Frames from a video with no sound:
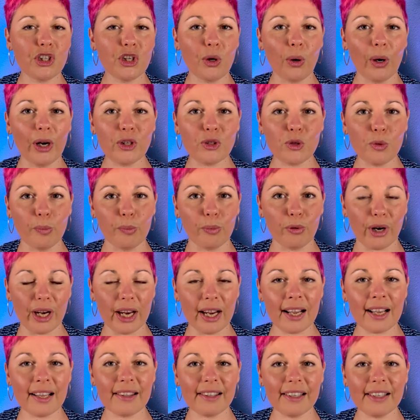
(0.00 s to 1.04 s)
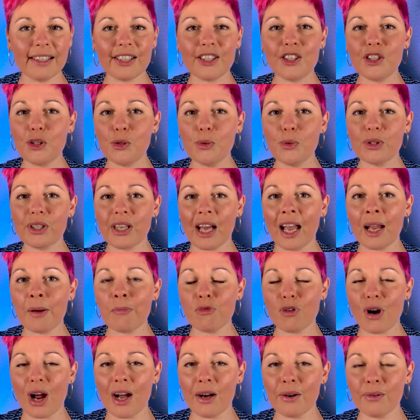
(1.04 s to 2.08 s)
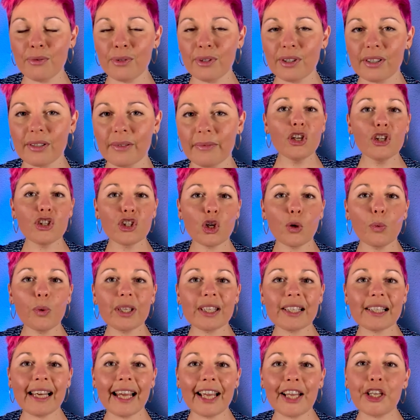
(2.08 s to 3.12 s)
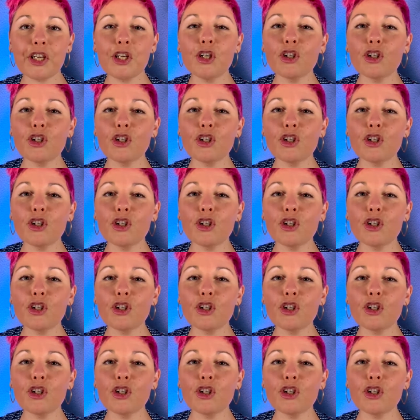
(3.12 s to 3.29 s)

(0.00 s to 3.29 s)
going to bring this new time round. So it's like you're